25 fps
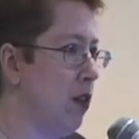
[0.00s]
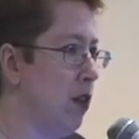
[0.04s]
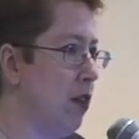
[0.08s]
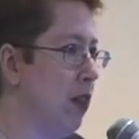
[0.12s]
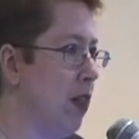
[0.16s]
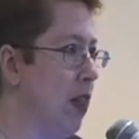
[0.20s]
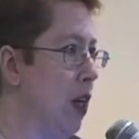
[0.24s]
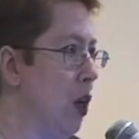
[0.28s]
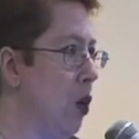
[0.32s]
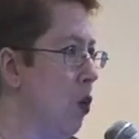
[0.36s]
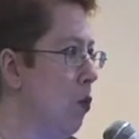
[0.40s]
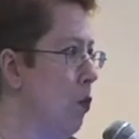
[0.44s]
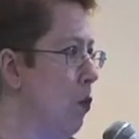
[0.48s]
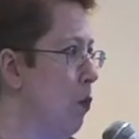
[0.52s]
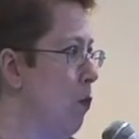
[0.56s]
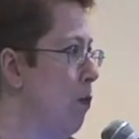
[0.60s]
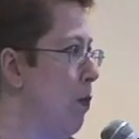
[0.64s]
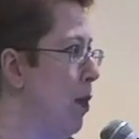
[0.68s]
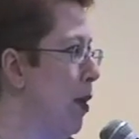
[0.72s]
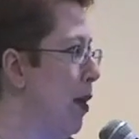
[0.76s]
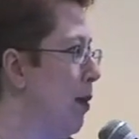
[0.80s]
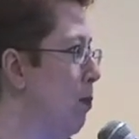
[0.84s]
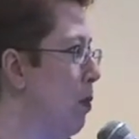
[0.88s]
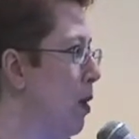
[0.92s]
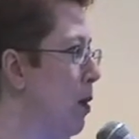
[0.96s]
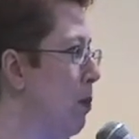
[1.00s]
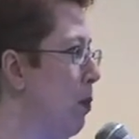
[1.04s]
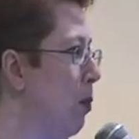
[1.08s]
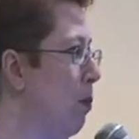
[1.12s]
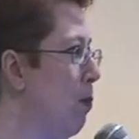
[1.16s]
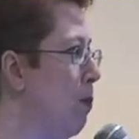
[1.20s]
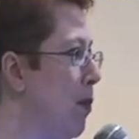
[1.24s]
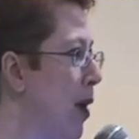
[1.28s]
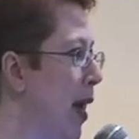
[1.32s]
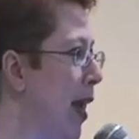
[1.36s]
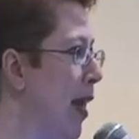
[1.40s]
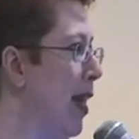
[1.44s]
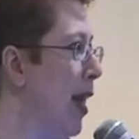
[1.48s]
You know, people
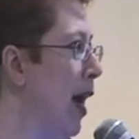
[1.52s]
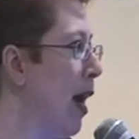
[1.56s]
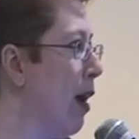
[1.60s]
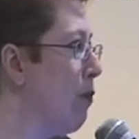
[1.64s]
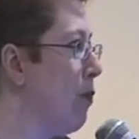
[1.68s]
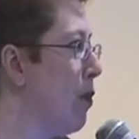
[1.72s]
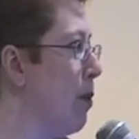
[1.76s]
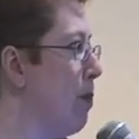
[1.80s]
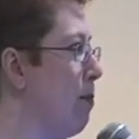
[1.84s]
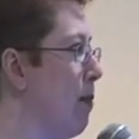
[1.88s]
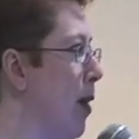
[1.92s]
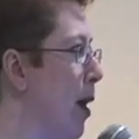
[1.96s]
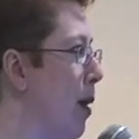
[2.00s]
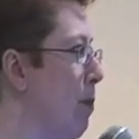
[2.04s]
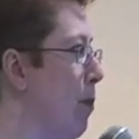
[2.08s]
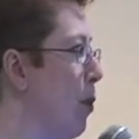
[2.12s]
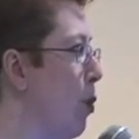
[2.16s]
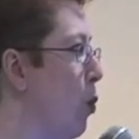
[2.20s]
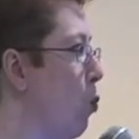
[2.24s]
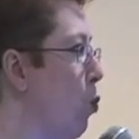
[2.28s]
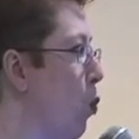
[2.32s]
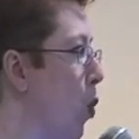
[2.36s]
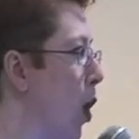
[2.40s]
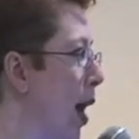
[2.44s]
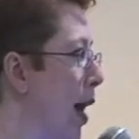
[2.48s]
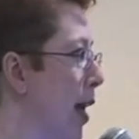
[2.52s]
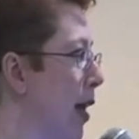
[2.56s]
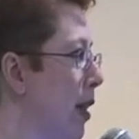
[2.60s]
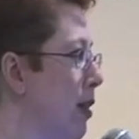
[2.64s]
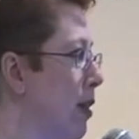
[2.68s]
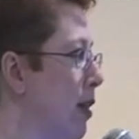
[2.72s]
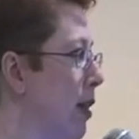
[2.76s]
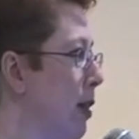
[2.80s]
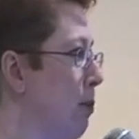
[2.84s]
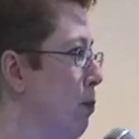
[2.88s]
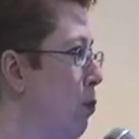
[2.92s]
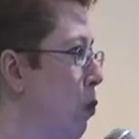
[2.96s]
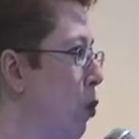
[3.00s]
may not remember why
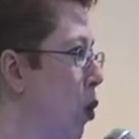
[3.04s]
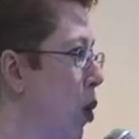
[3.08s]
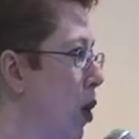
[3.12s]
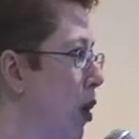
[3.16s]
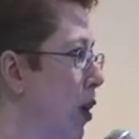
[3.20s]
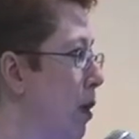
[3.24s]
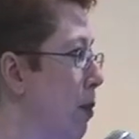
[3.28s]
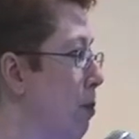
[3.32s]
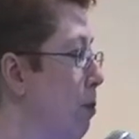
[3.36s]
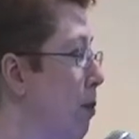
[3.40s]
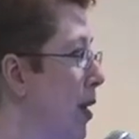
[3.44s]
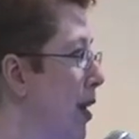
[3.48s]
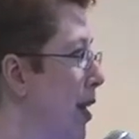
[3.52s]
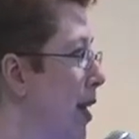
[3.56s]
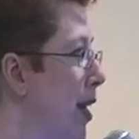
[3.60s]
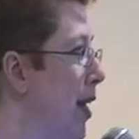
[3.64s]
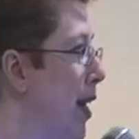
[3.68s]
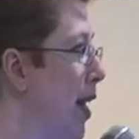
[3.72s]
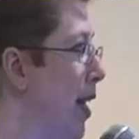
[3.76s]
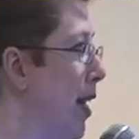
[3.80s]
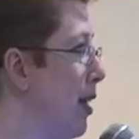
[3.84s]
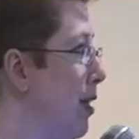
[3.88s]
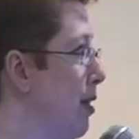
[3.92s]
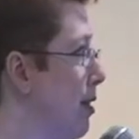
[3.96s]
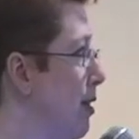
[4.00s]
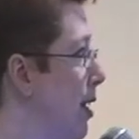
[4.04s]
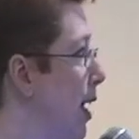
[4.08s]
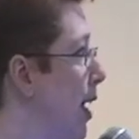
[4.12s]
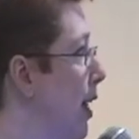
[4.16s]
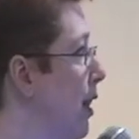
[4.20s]
it's important, but it is.